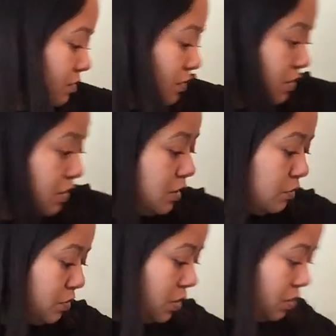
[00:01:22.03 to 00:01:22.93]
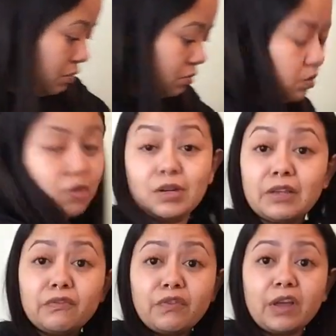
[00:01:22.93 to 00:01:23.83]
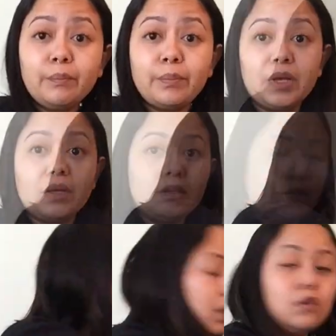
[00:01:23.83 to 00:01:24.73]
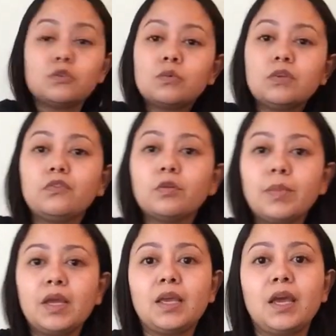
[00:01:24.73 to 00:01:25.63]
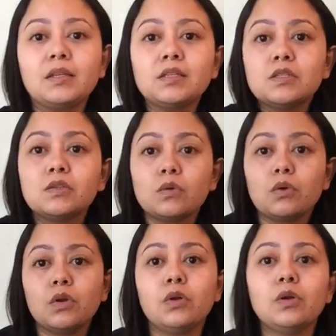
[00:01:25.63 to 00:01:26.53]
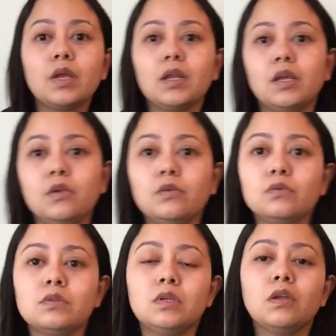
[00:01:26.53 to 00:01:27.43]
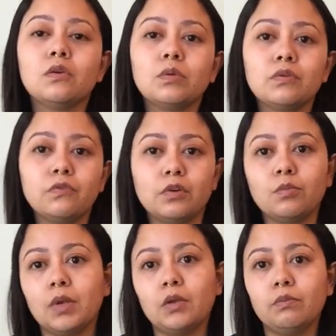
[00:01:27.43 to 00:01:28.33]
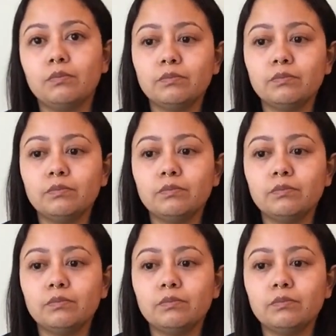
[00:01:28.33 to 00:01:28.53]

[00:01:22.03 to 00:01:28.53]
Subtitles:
And that's what I use. They're like $5. And I use one for my cactus soil, and I use the other one for my,